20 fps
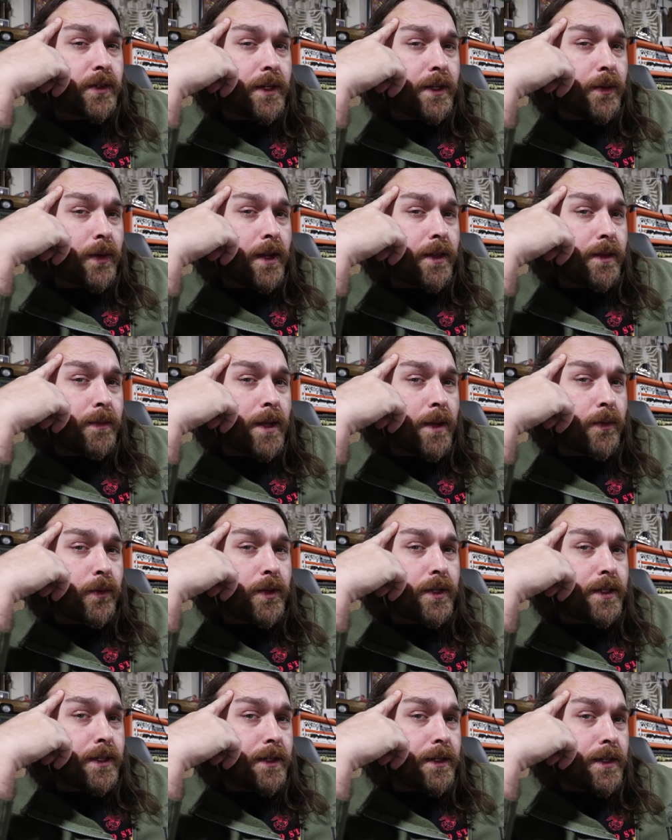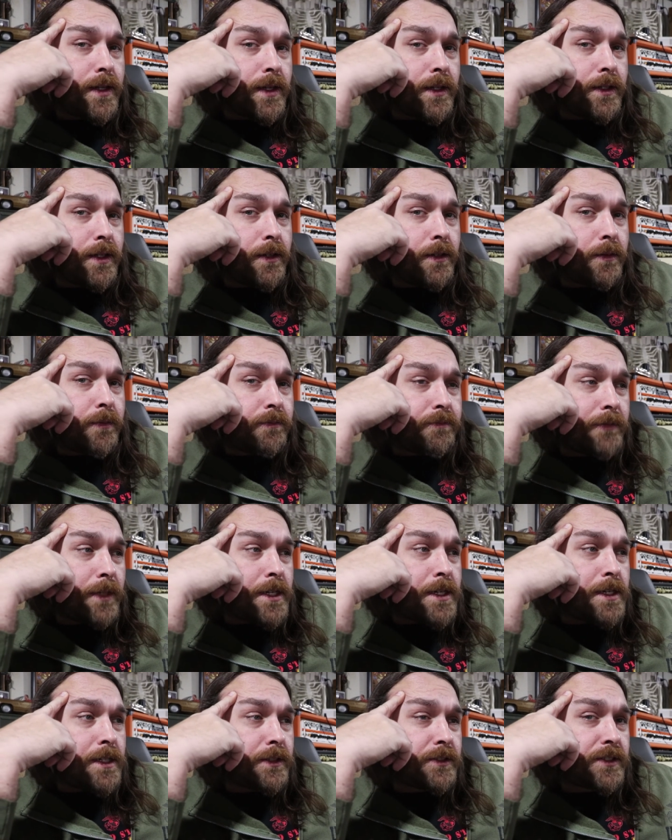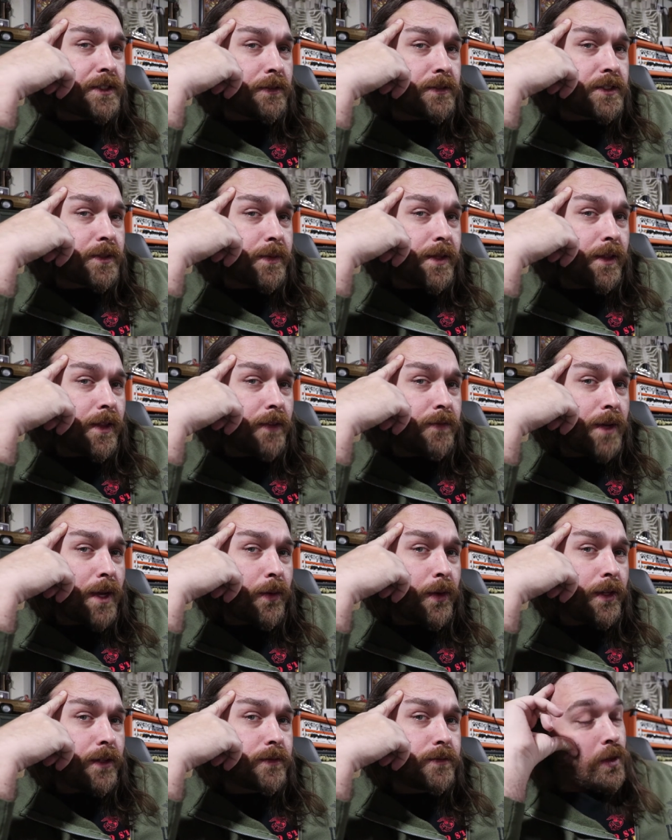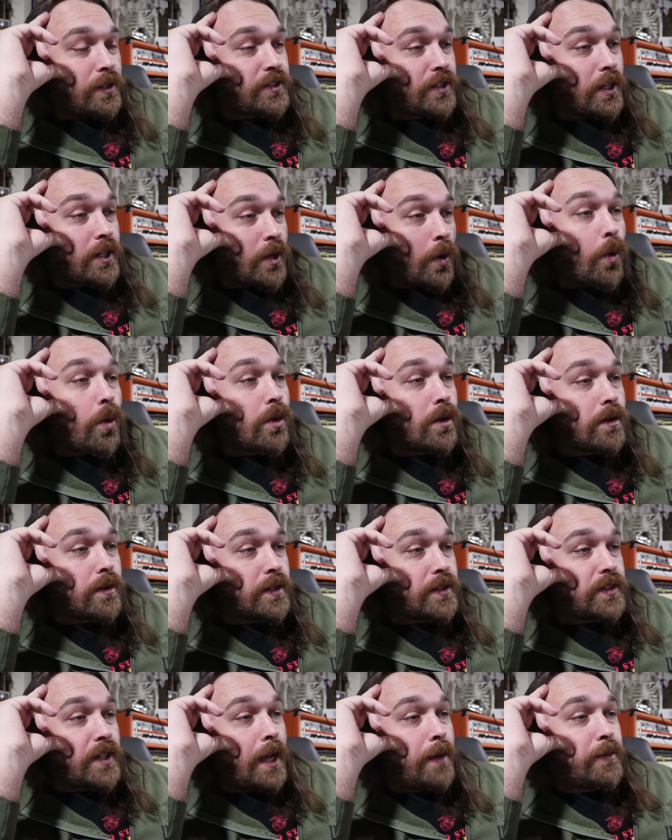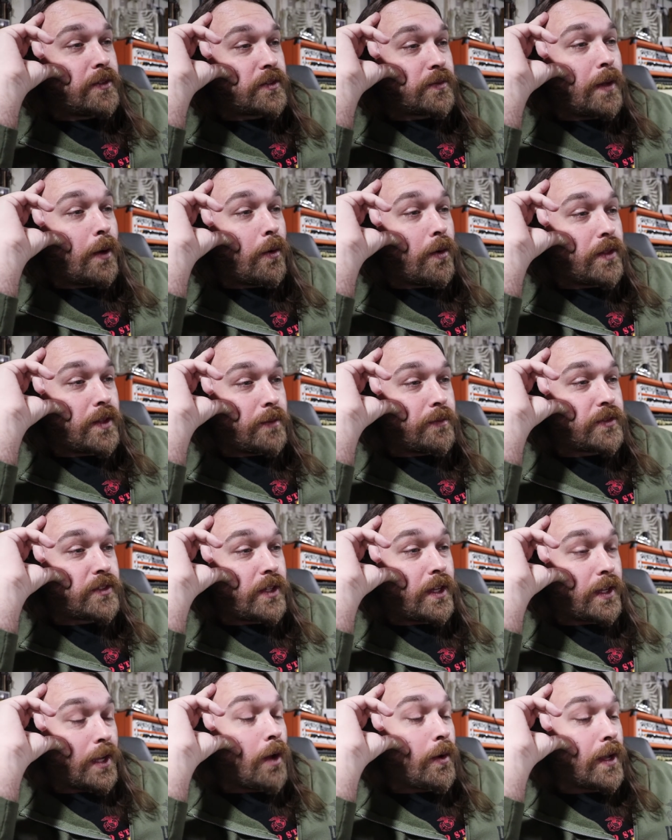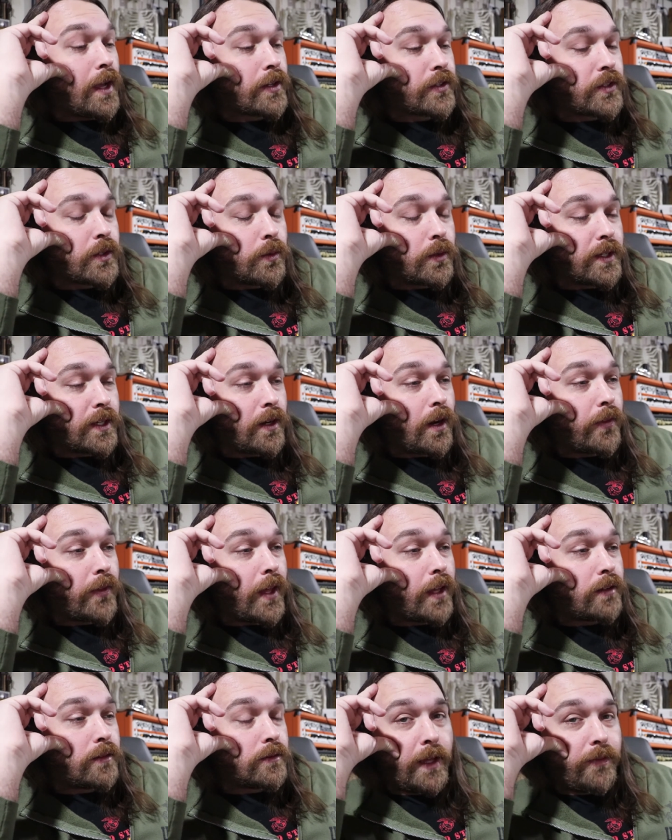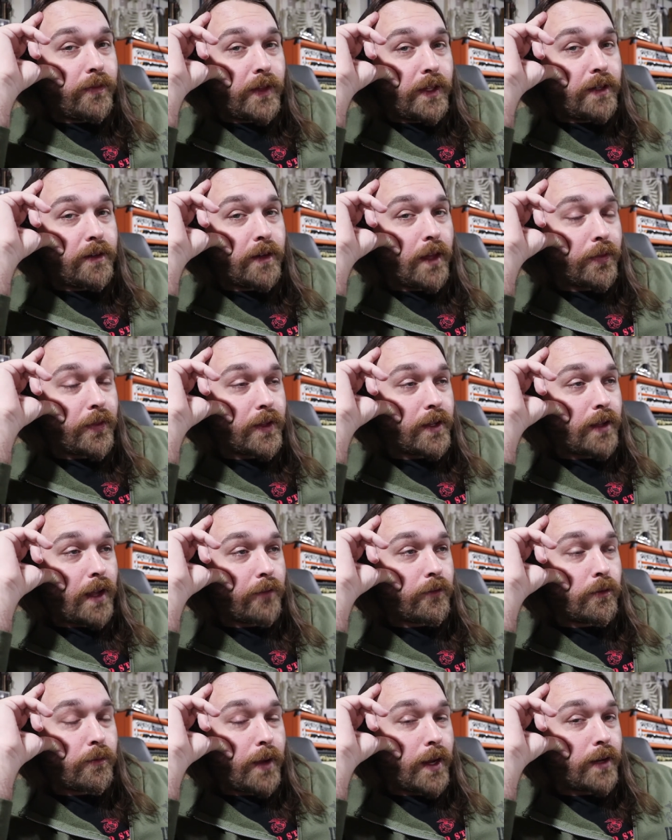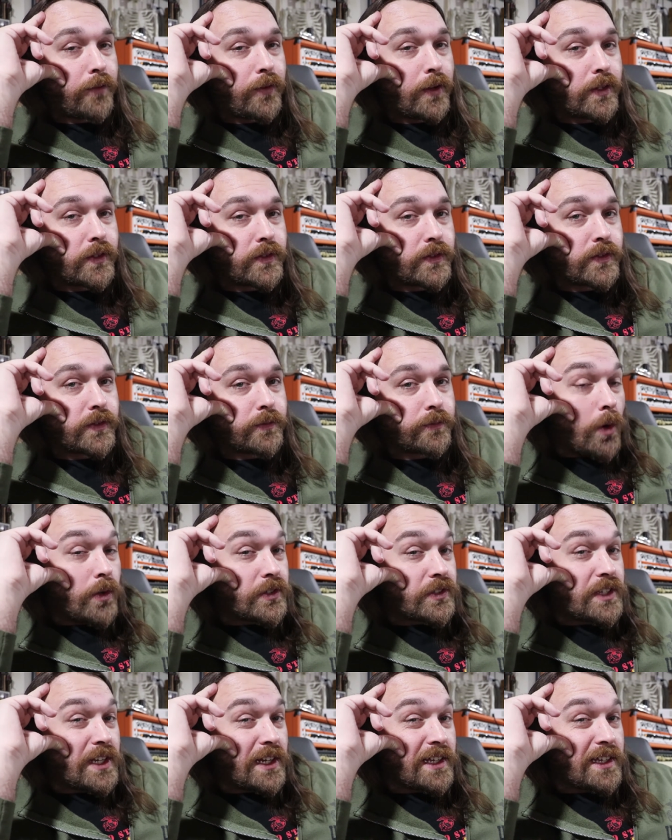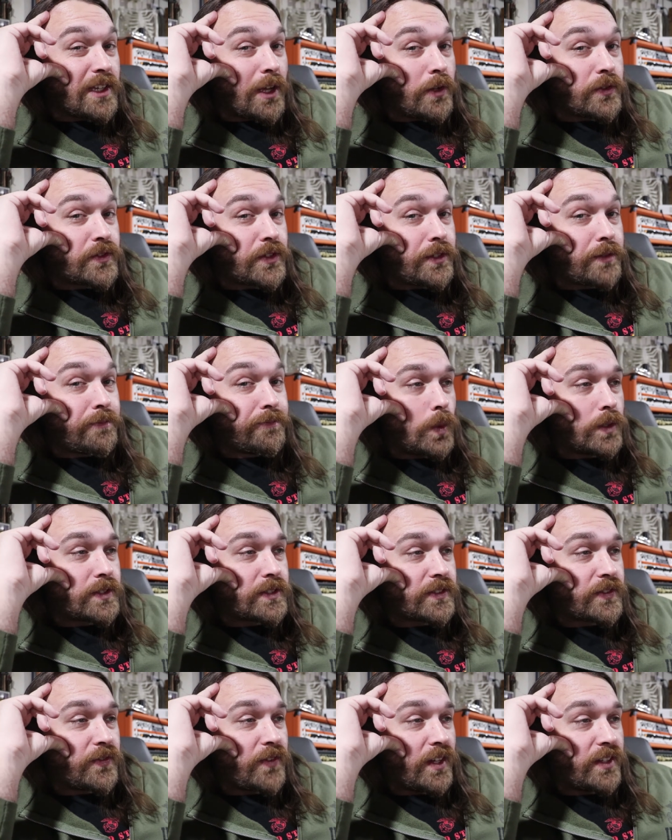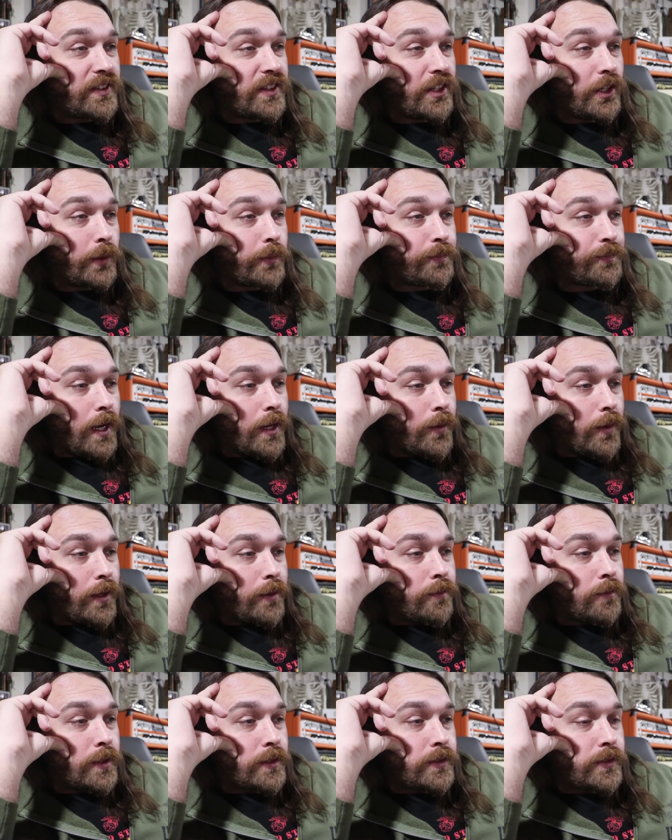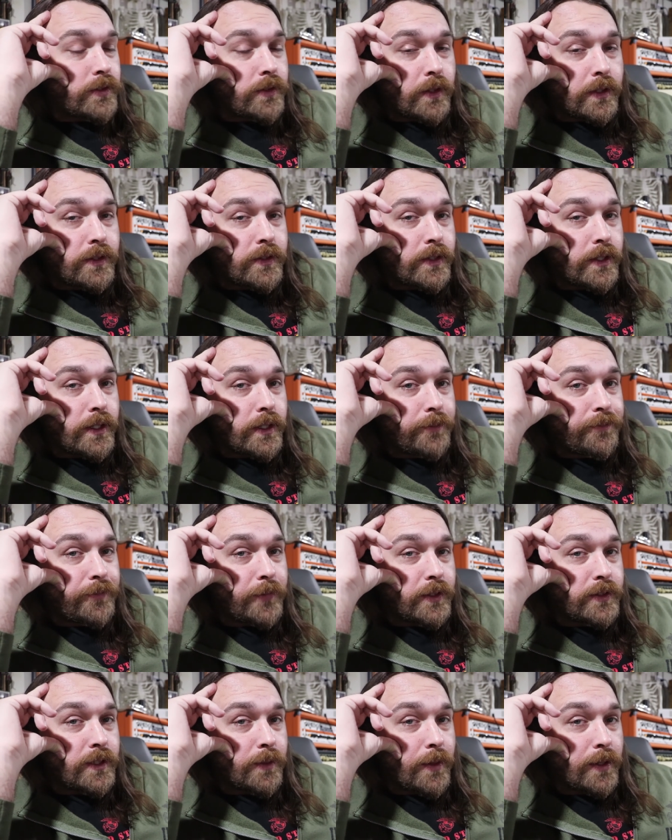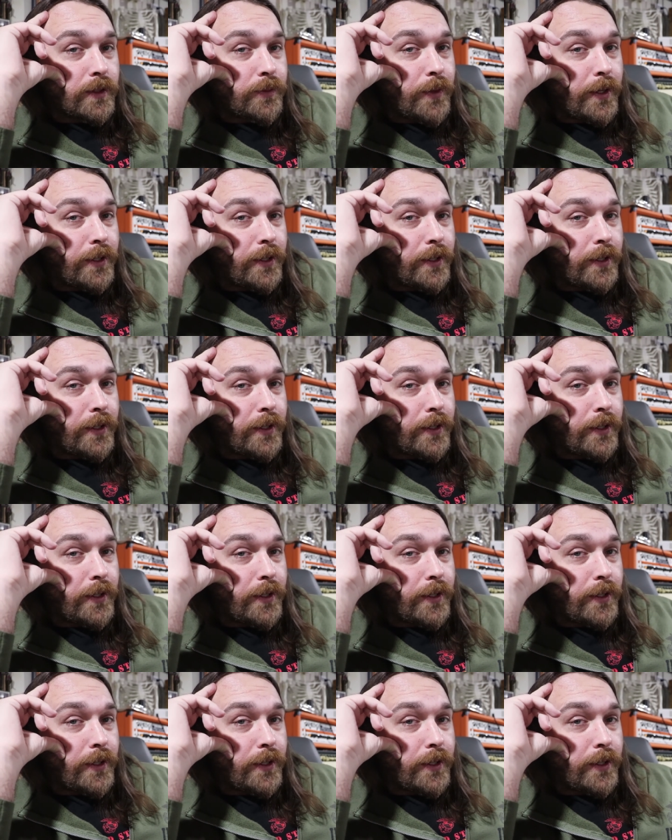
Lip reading: there any way that maybe we could, shovel some of that love my way? Which a quarter of the time is met with them saying, oh yeah, sure, we'll get on that. And then nothing ever manifests. Or just getting ghosted, which is fun too. Anyway, let's get back to